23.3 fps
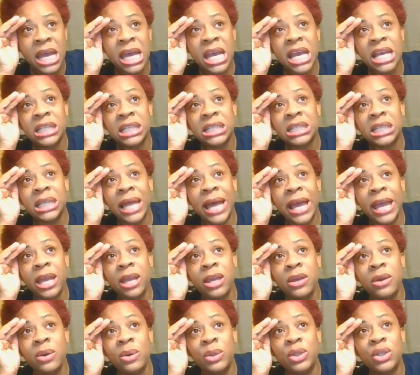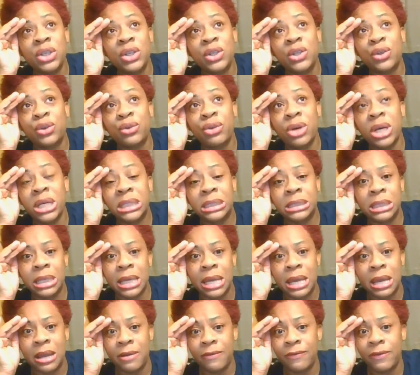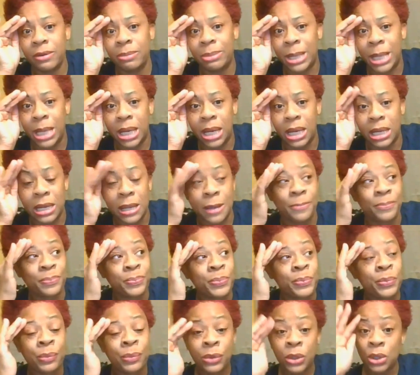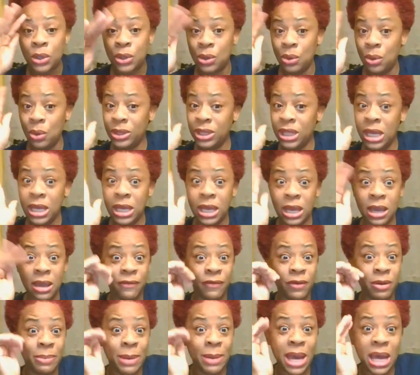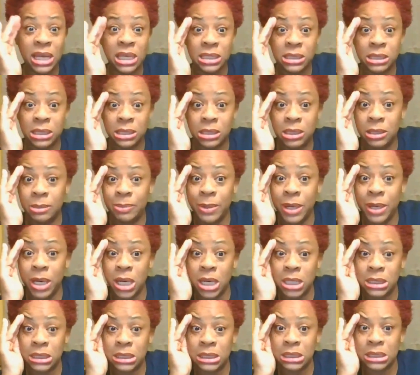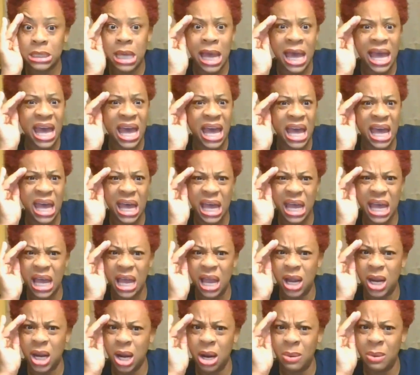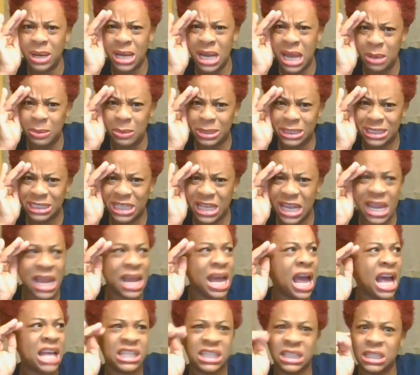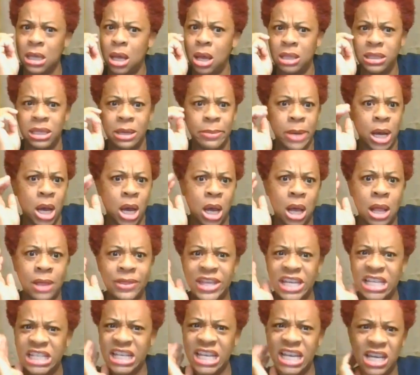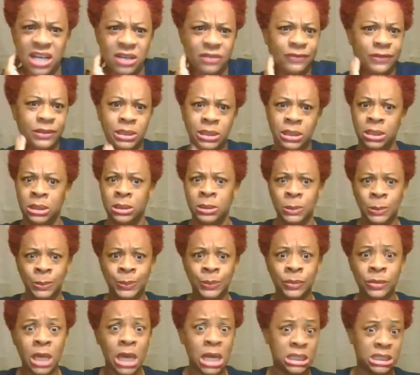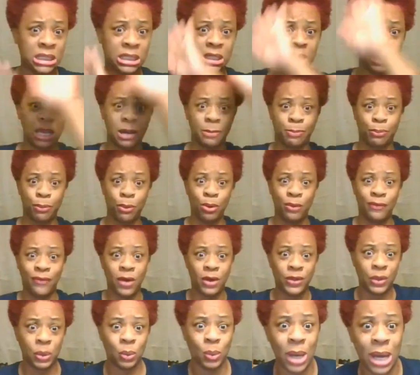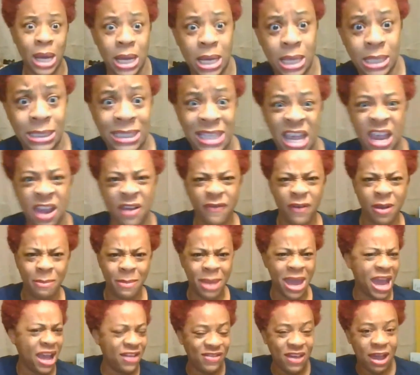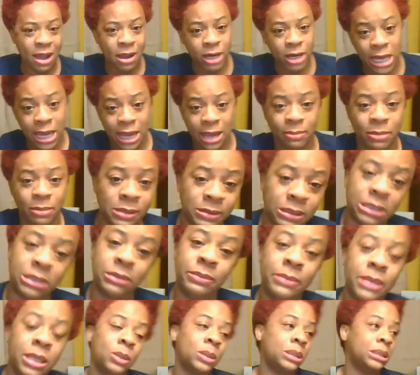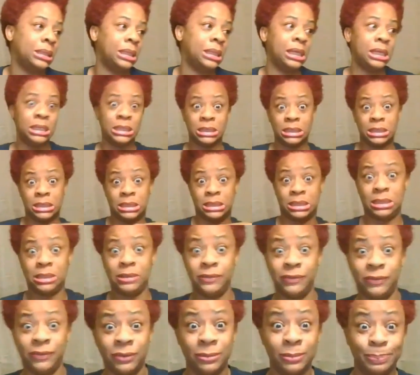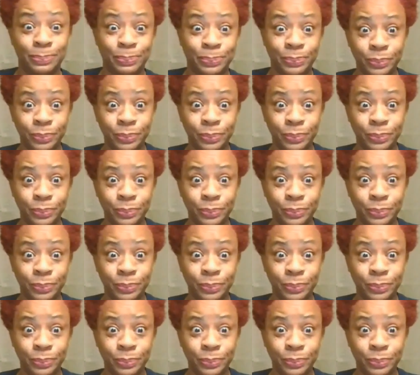It's like you just trust everybody. You think everybody's a good person. Girl, when I was there, I saw them all the devil until they prove otherwise. Every man that came up to me, I was like, he's the devil.